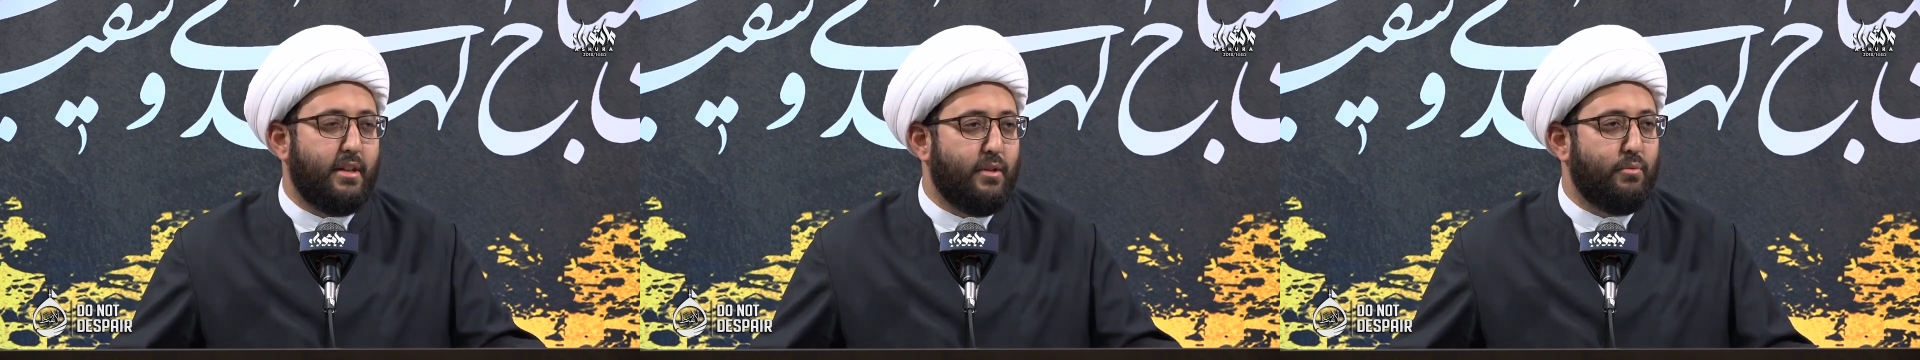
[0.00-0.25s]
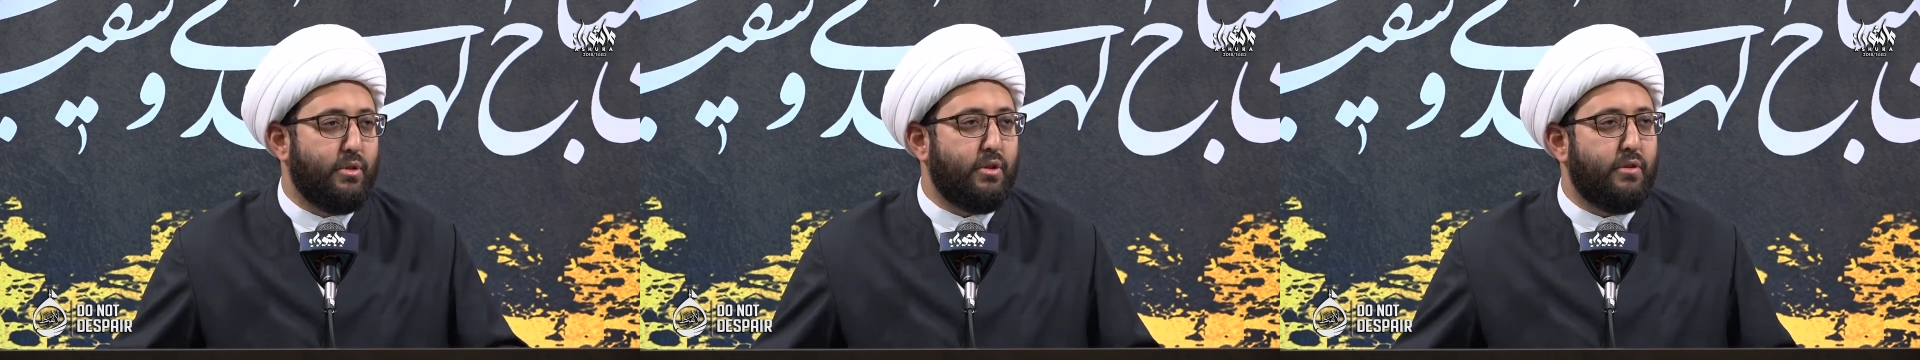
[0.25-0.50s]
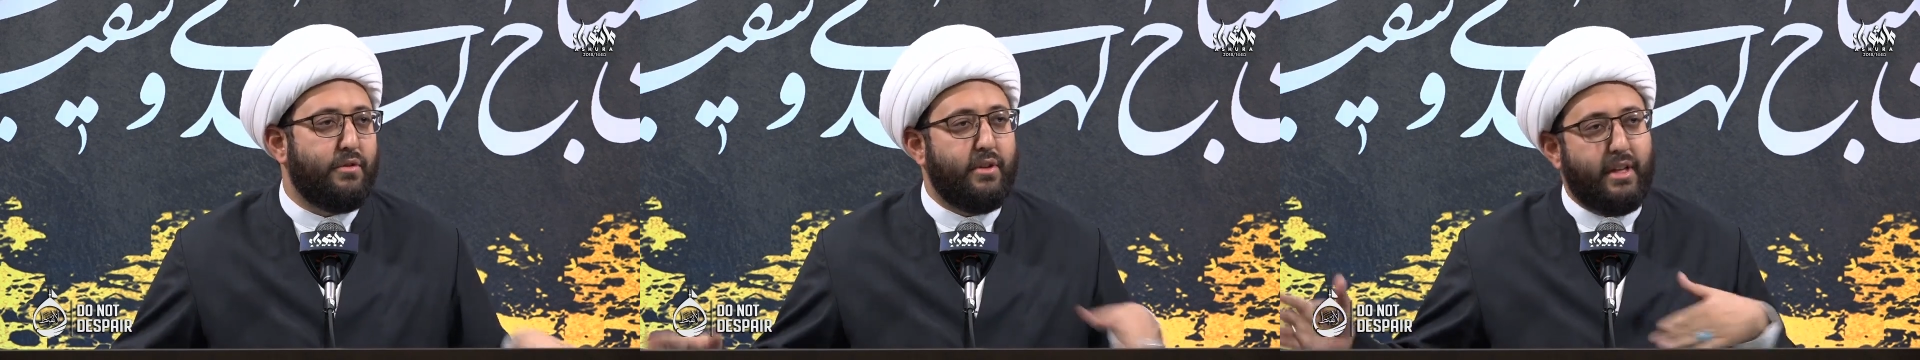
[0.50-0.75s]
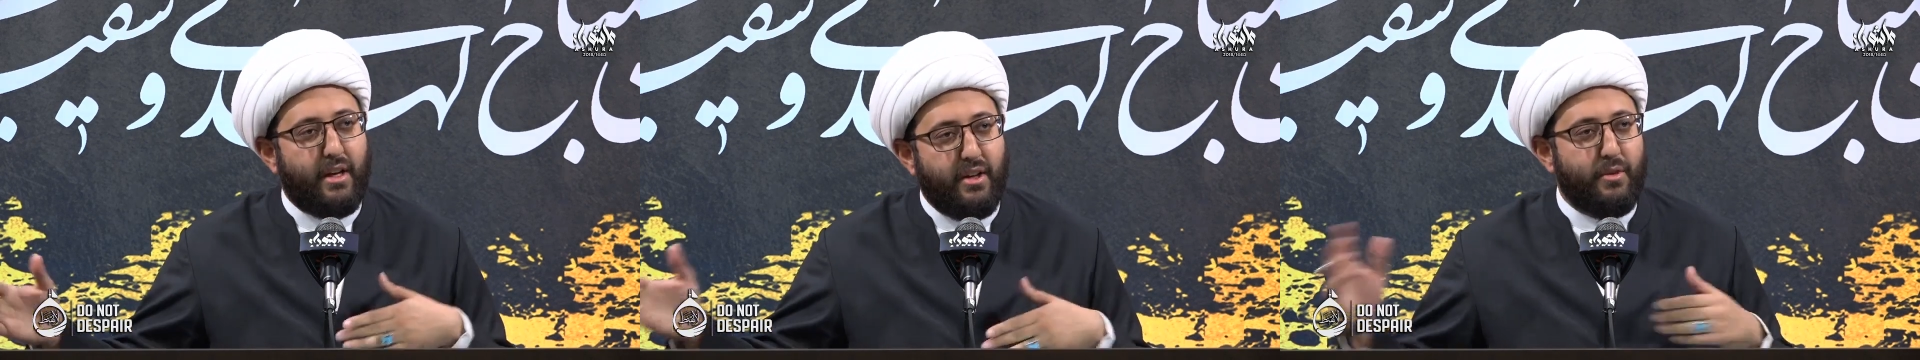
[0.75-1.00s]
We'll go for
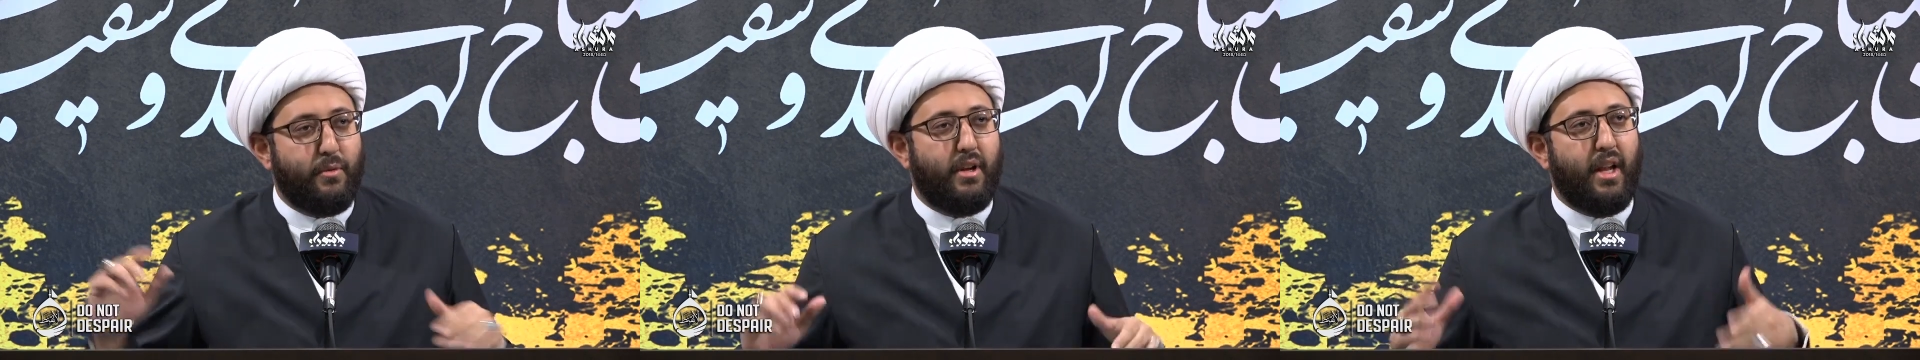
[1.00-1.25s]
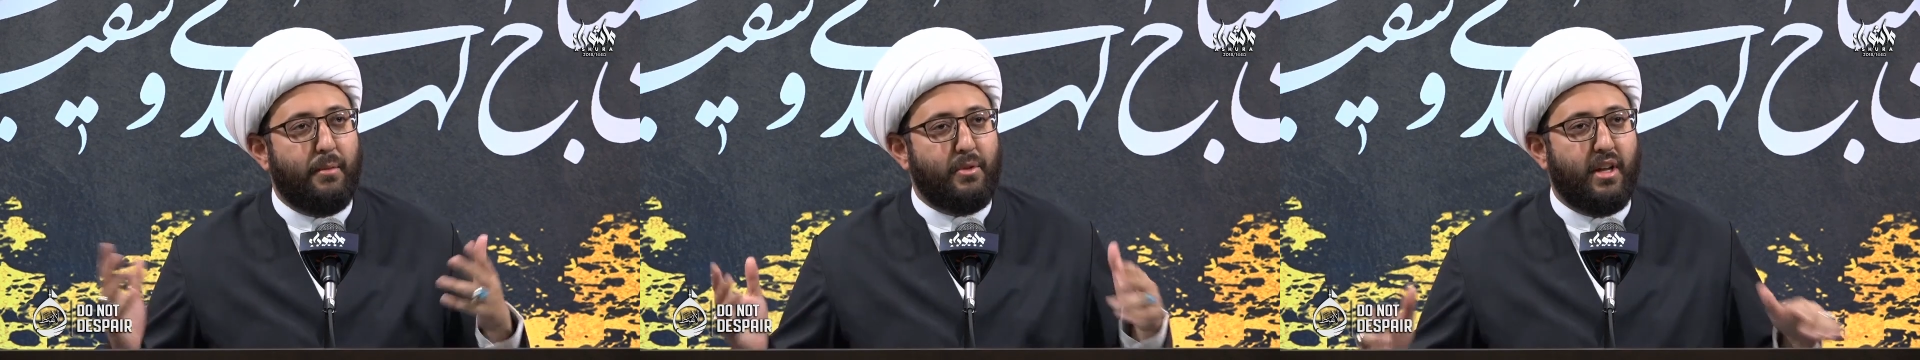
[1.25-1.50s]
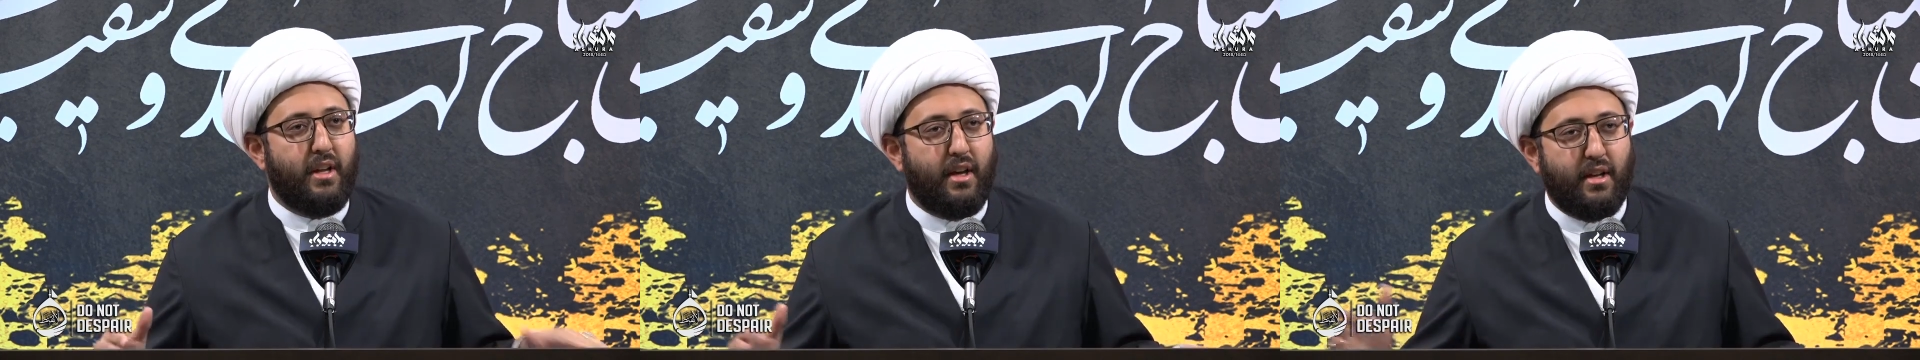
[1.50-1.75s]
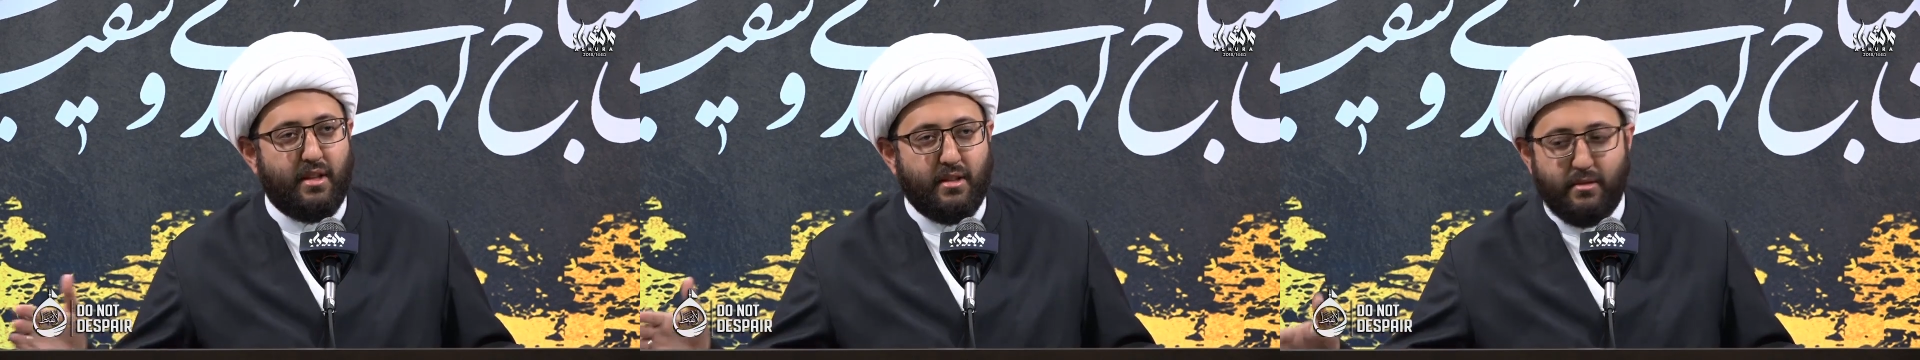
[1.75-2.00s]
that other one, alhamdulillah.
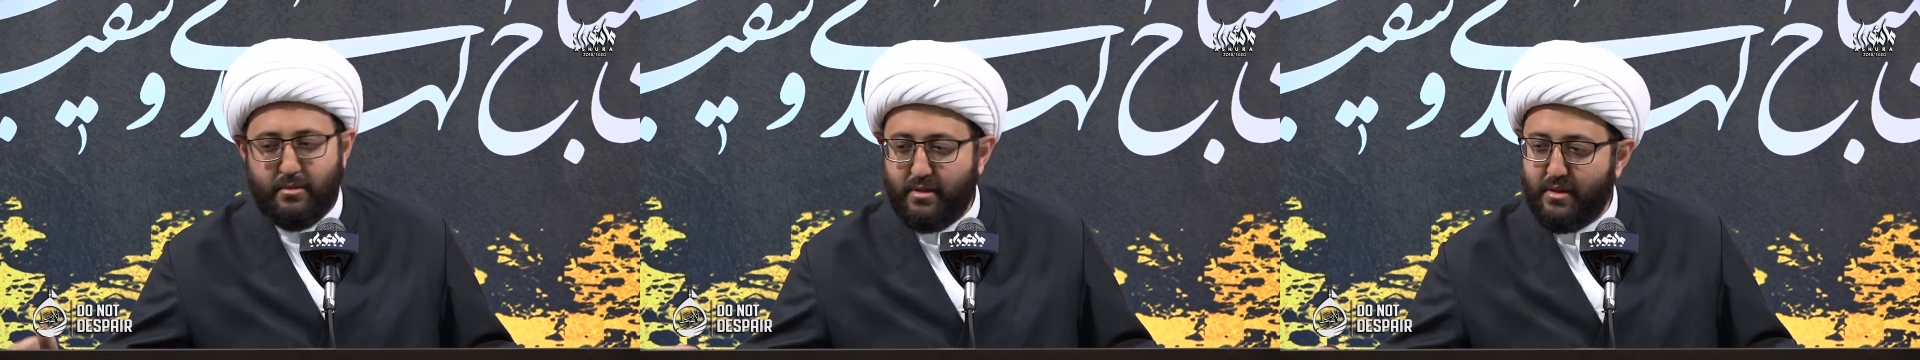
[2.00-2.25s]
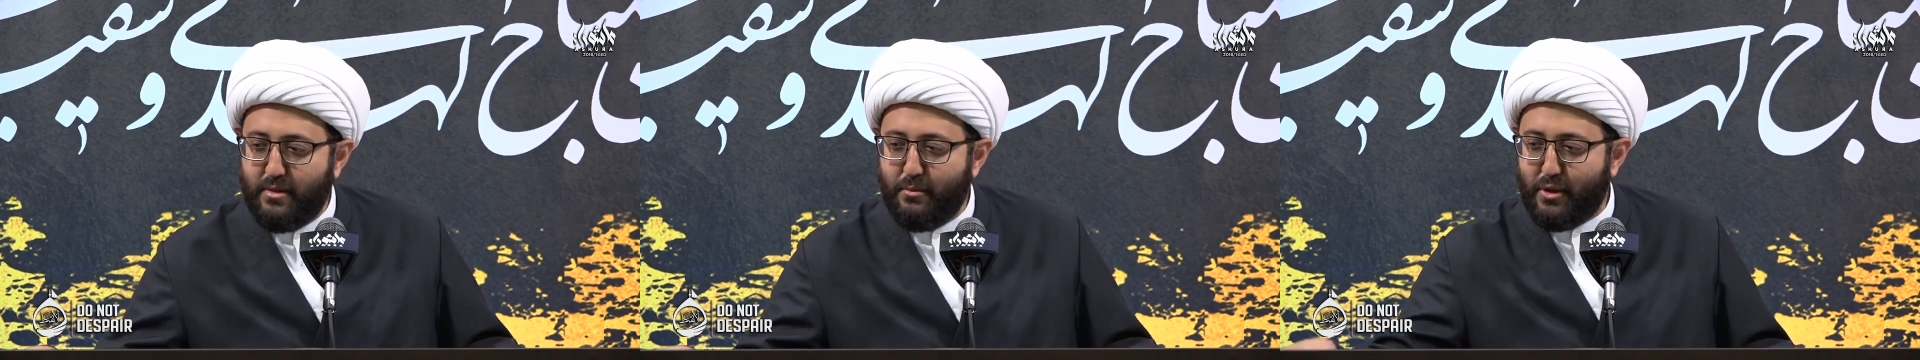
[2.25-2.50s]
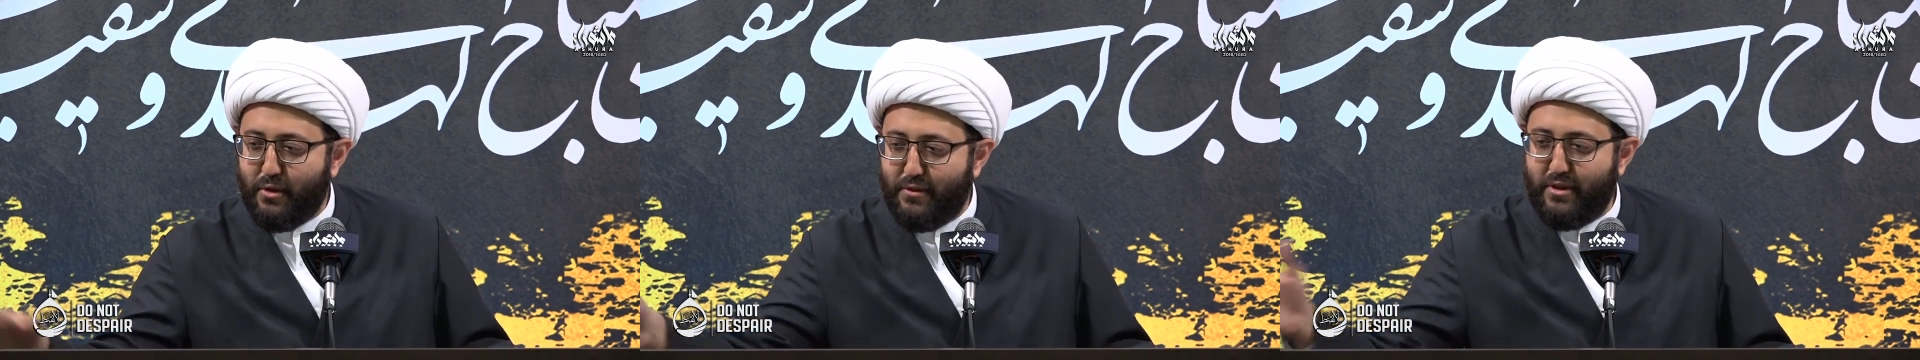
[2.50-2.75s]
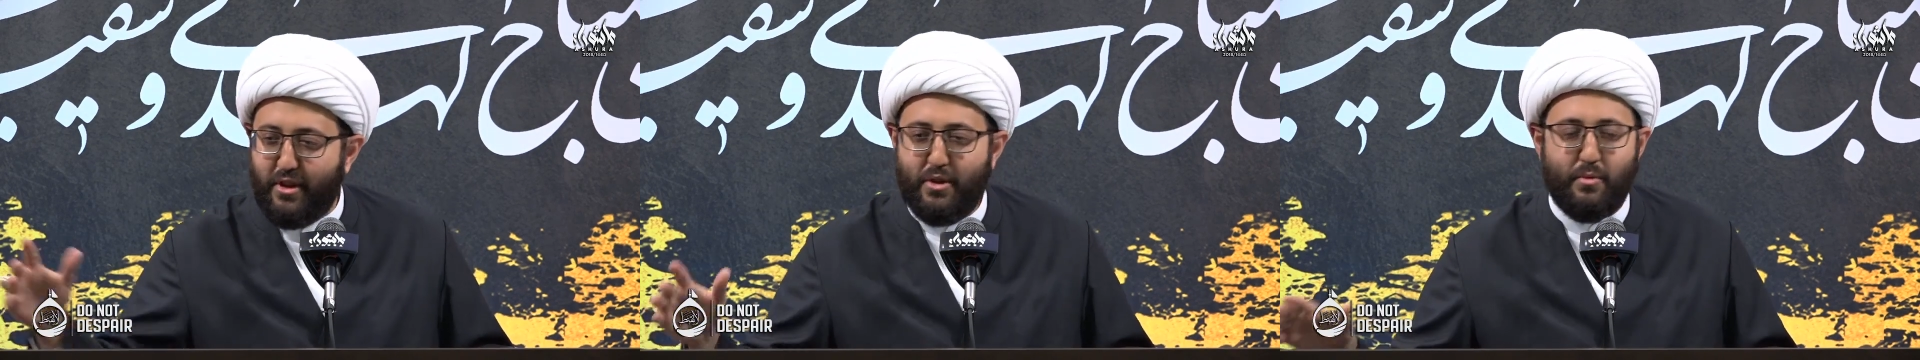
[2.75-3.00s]
We'll go for
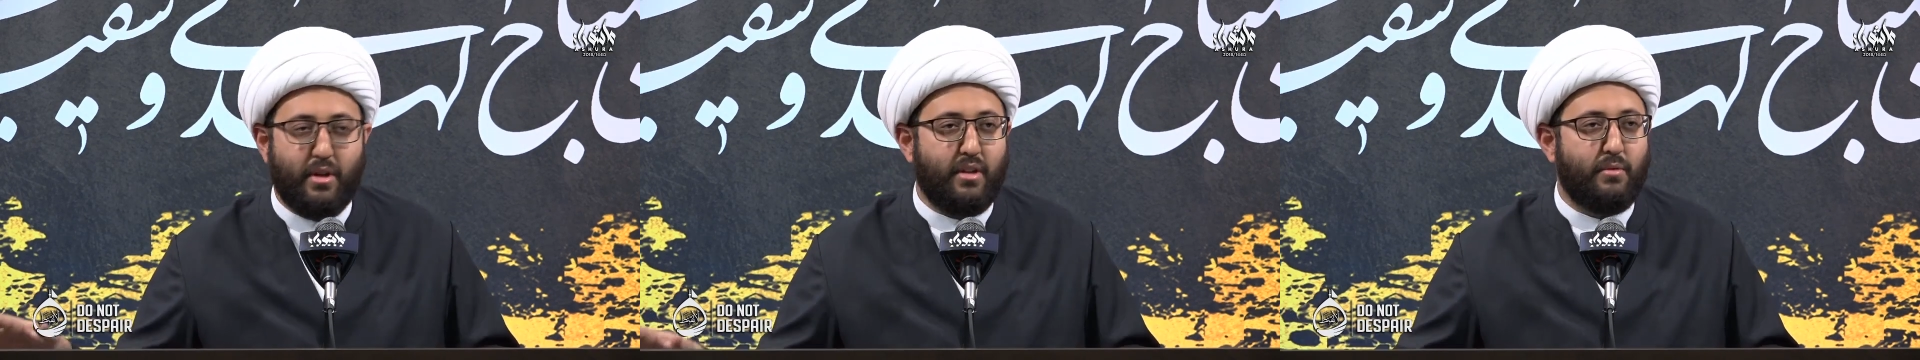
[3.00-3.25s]
the other one.